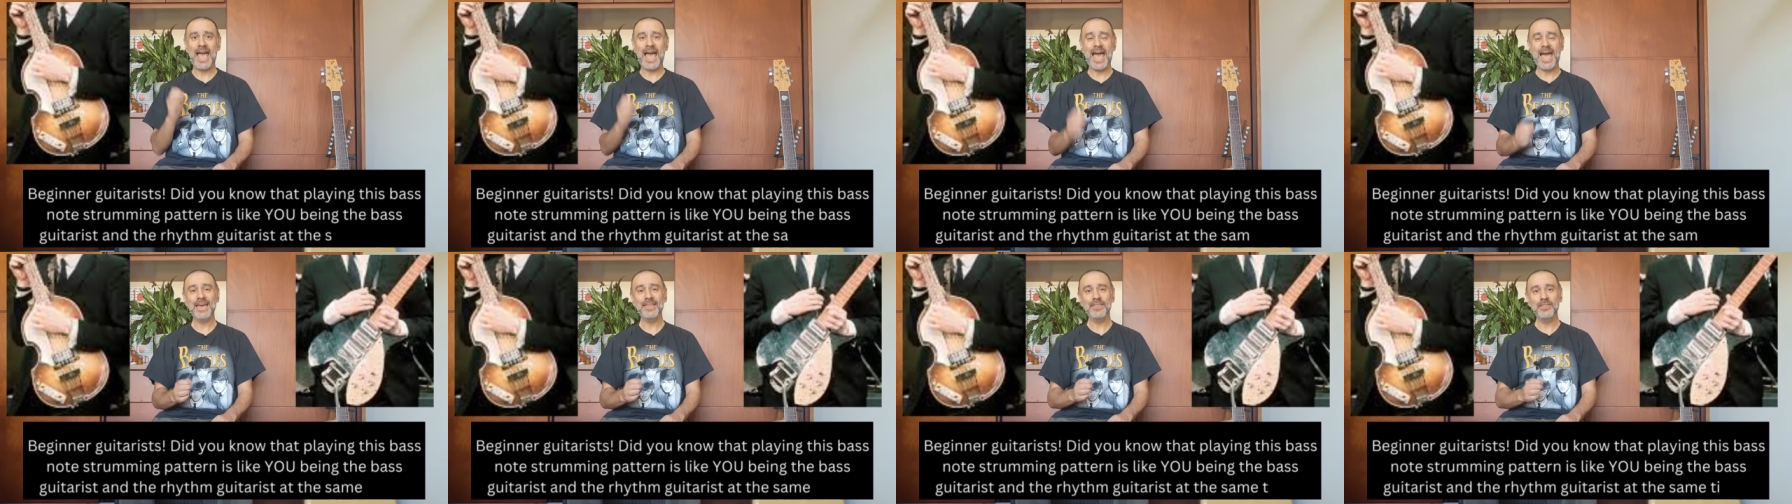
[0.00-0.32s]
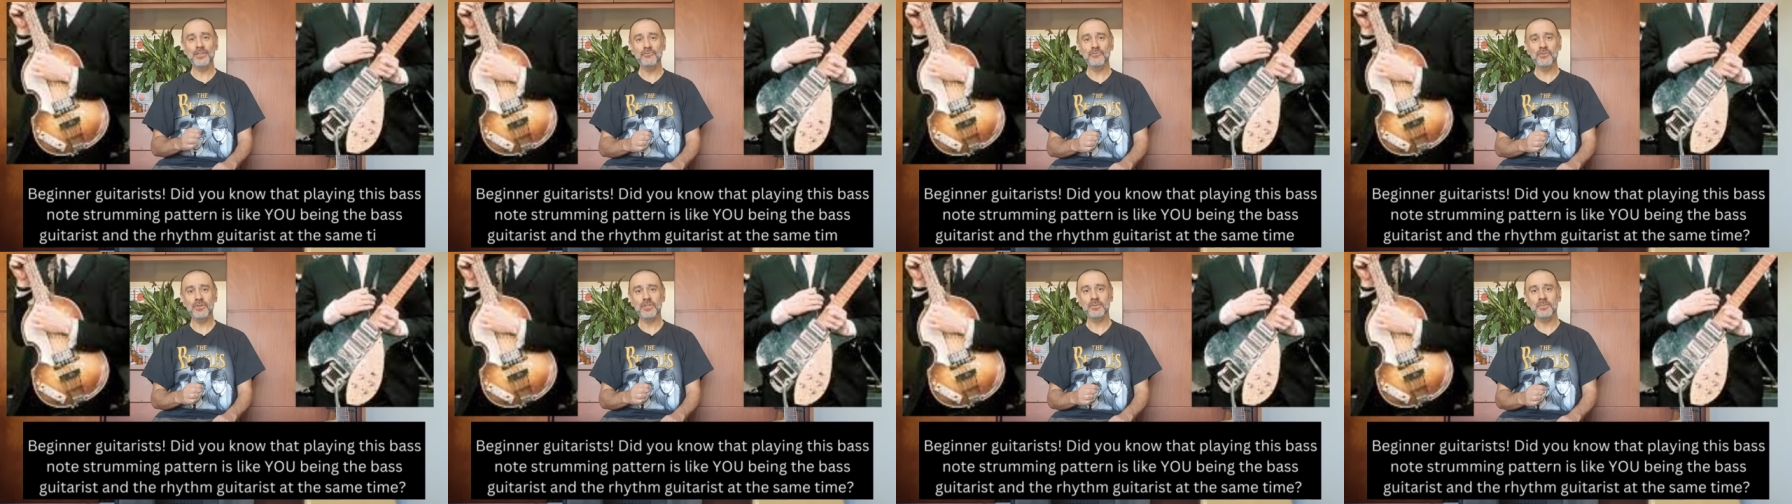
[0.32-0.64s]
and
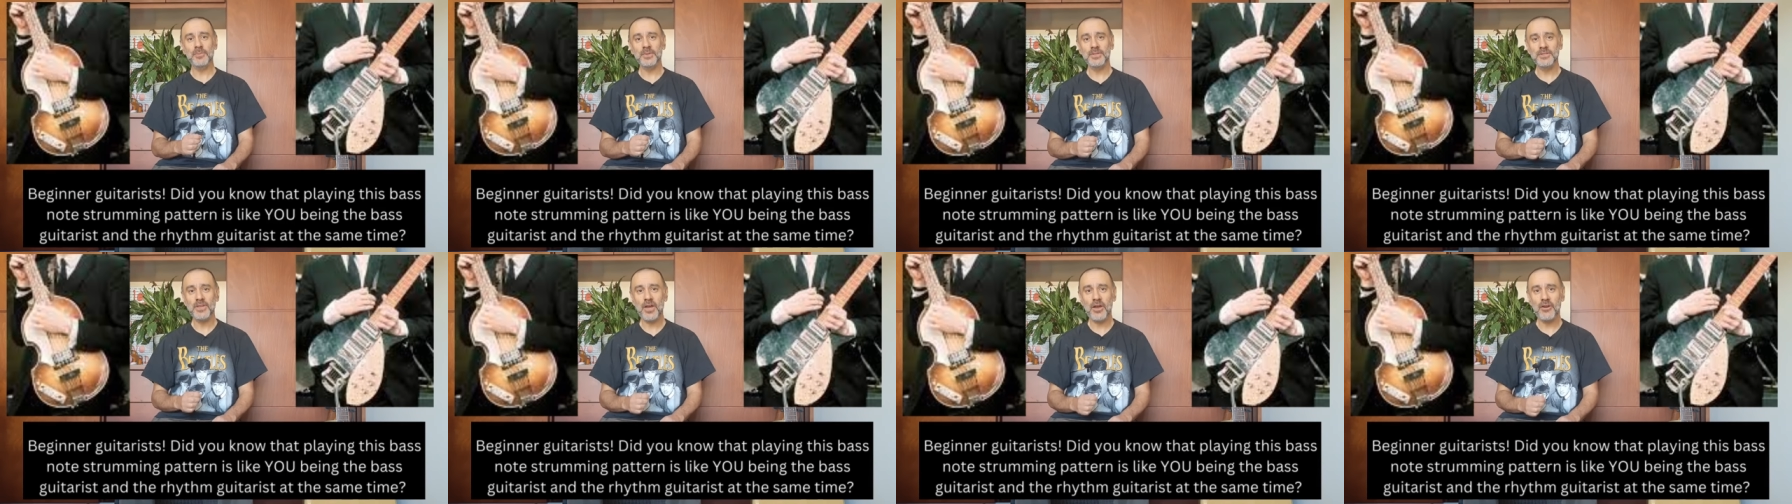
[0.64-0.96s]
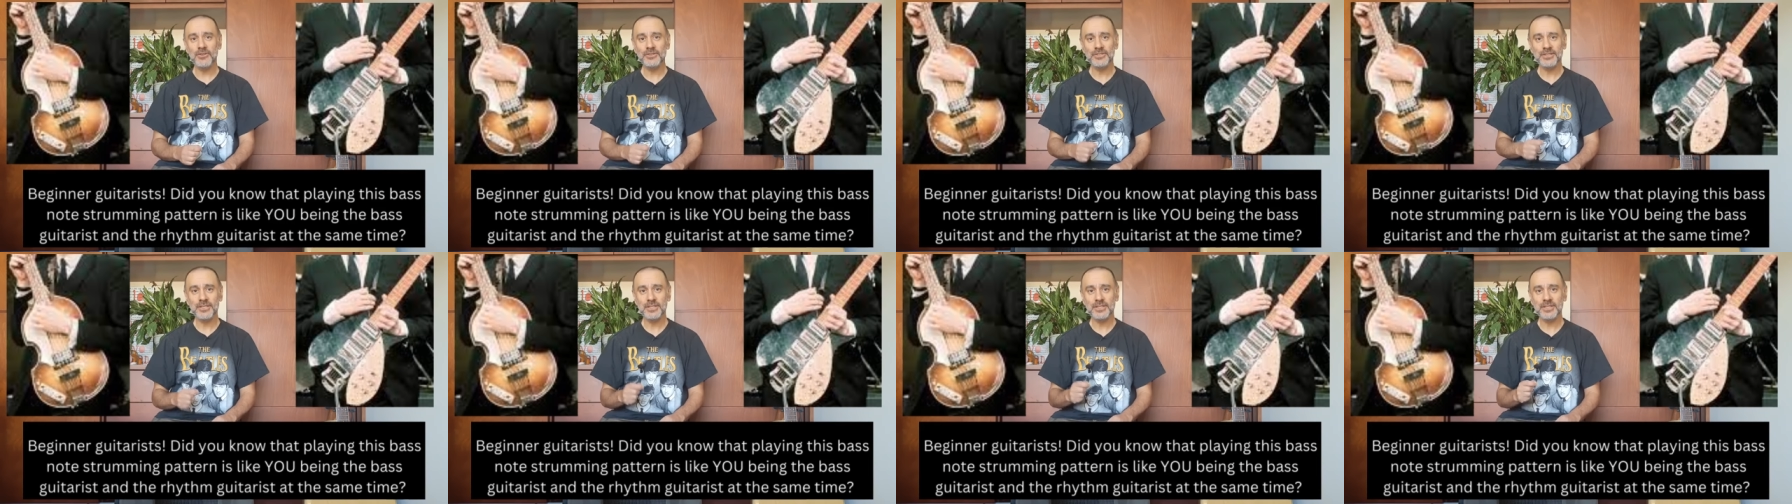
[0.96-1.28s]
the rhythm
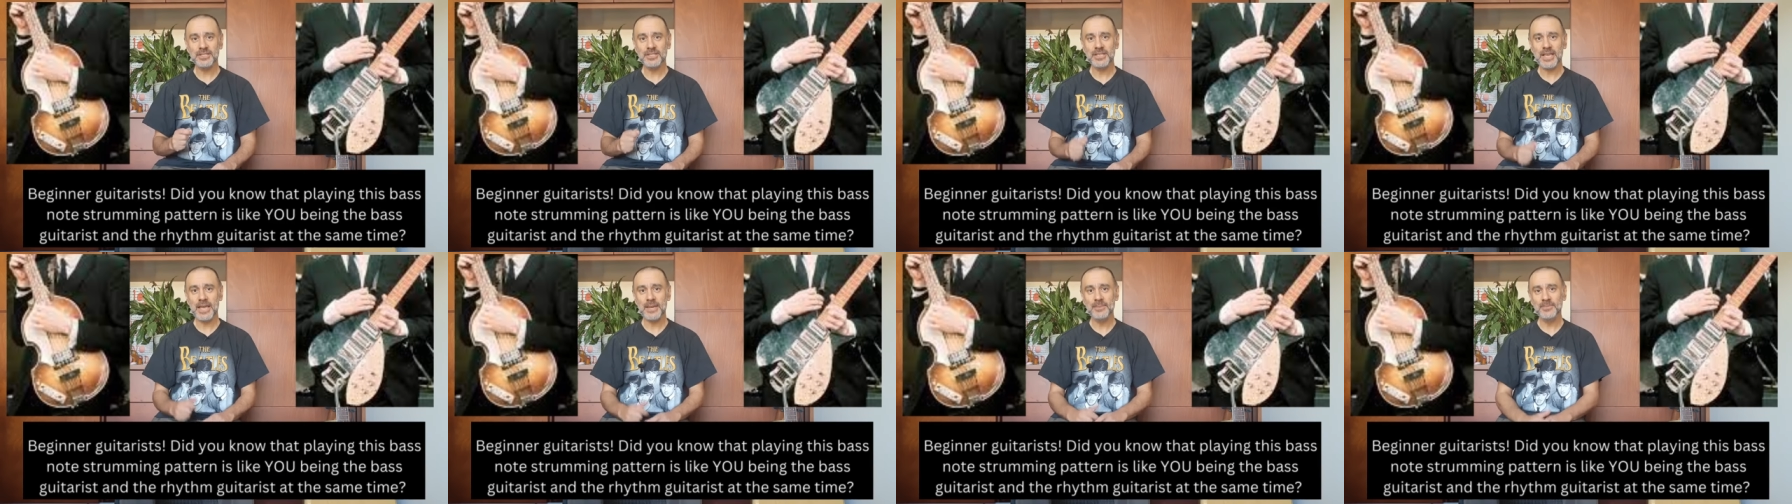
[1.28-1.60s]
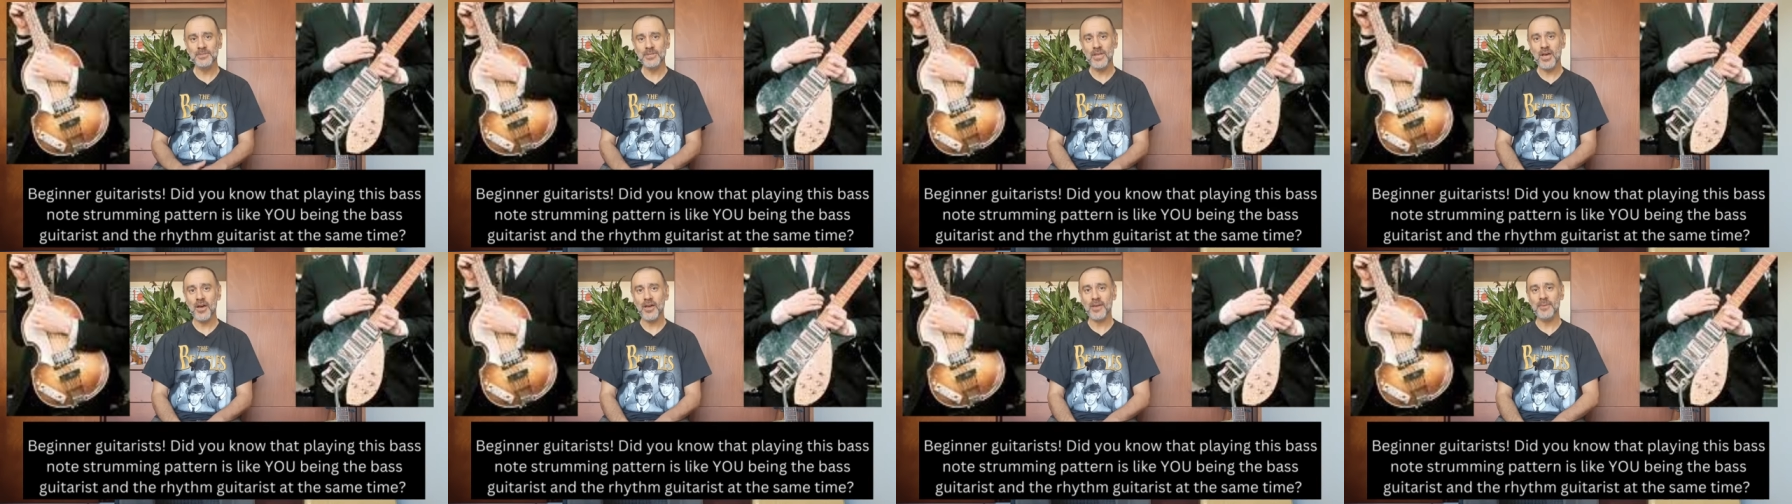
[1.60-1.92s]
guitarist at the same
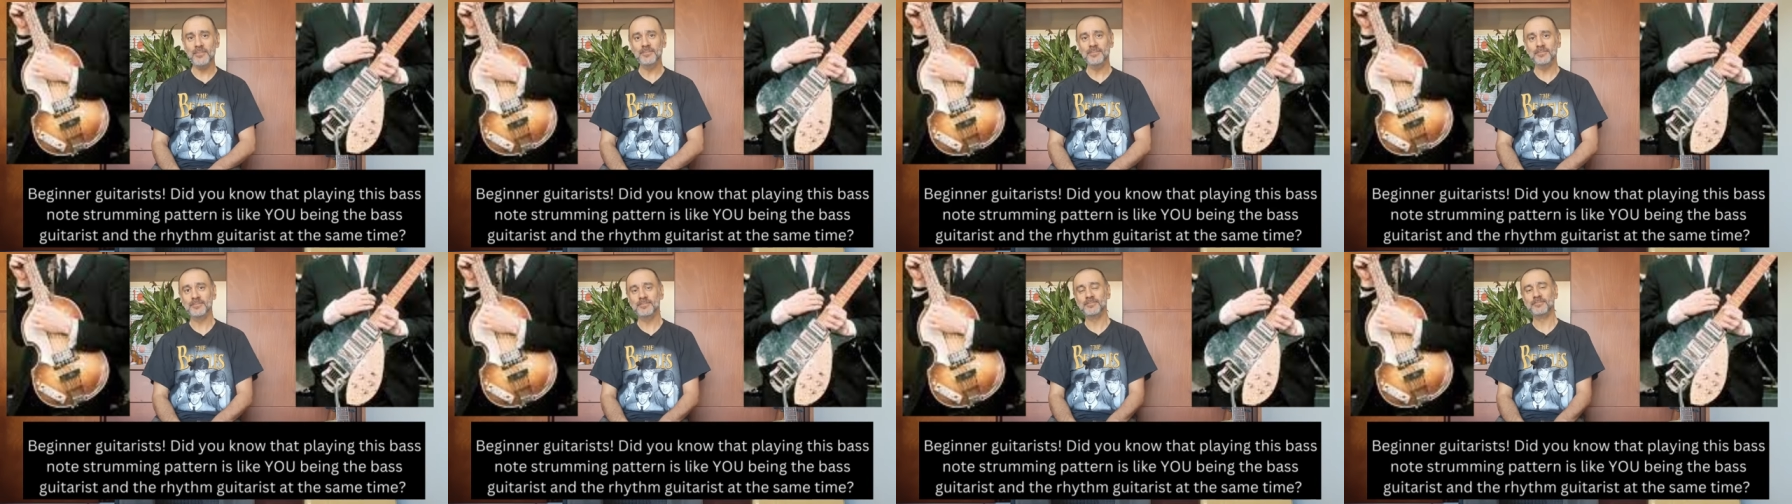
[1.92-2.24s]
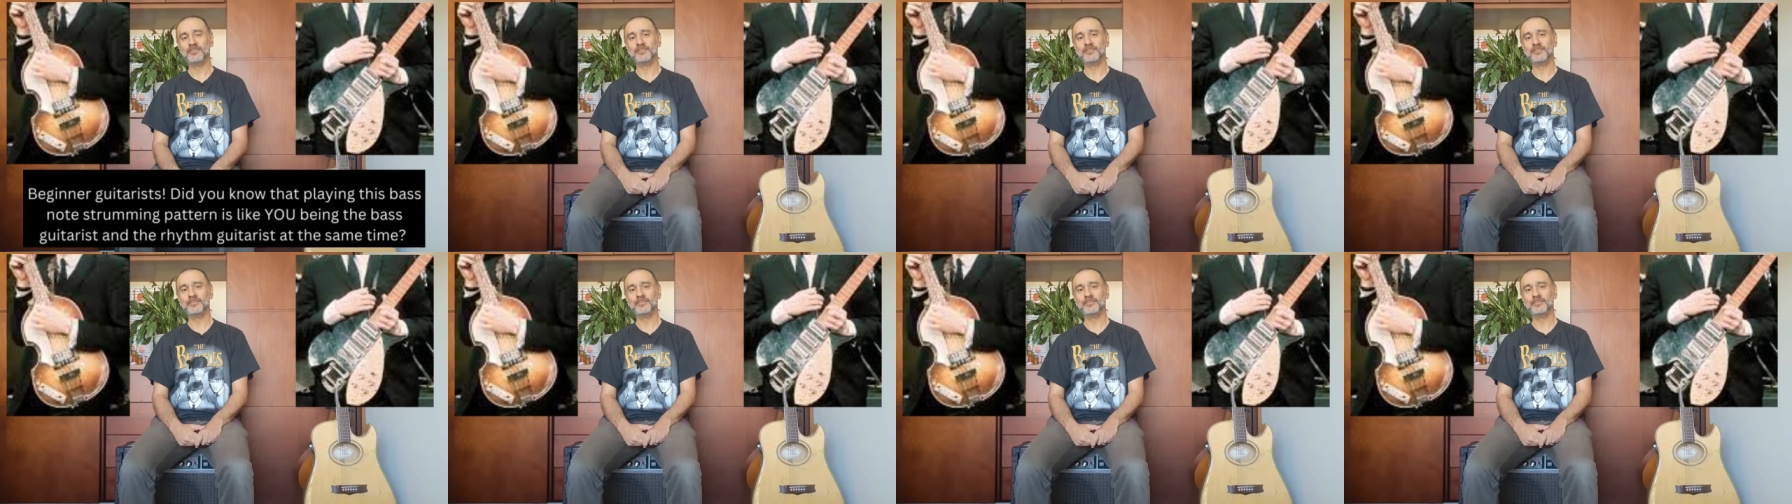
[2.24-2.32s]
time?